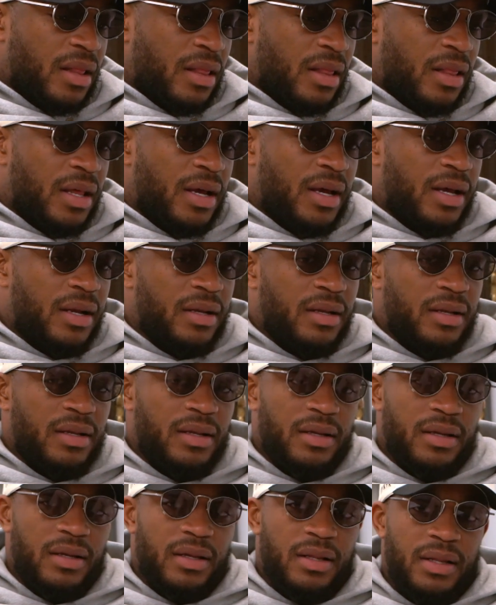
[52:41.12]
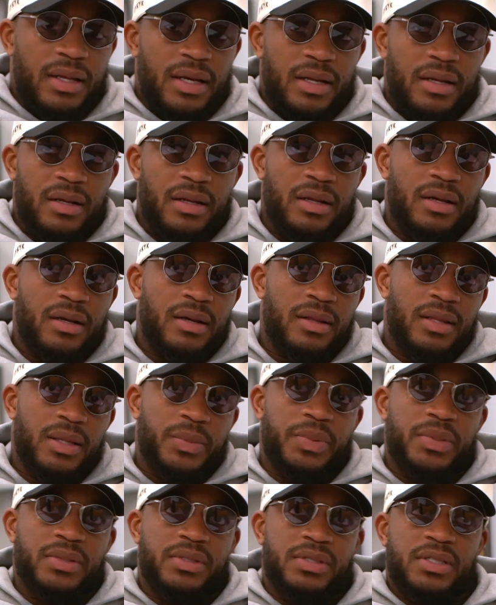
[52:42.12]
a lot of the
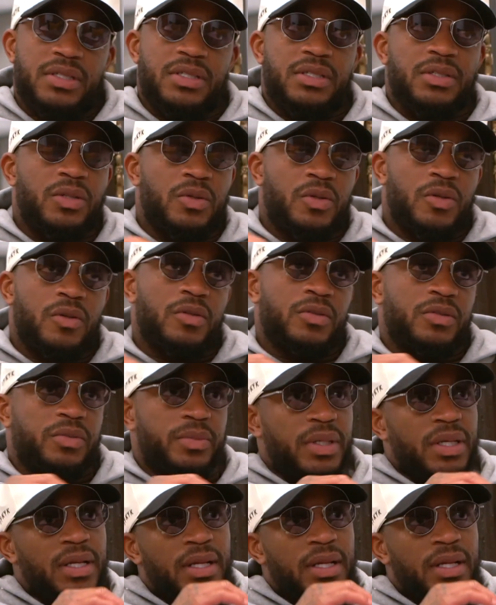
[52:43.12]
other position groups,